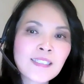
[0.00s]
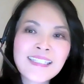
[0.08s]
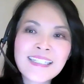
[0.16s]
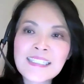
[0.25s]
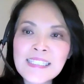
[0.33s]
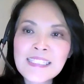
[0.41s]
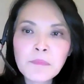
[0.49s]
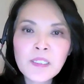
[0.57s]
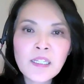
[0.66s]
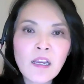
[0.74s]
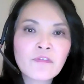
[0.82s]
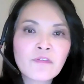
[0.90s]
the
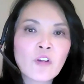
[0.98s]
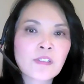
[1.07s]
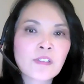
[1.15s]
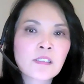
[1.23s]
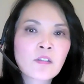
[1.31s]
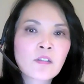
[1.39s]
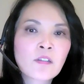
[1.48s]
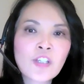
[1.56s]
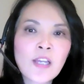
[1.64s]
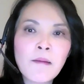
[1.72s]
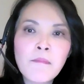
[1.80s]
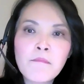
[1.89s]
Assembly of Nova
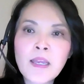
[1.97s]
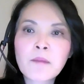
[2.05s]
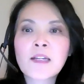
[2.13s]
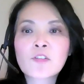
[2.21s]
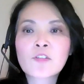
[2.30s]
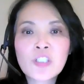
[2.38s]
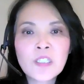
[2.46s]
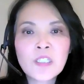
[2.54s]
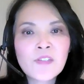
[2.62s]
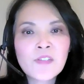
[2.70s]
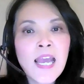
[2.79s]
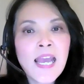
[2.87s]
Scotia Mi'kmaq Chiefs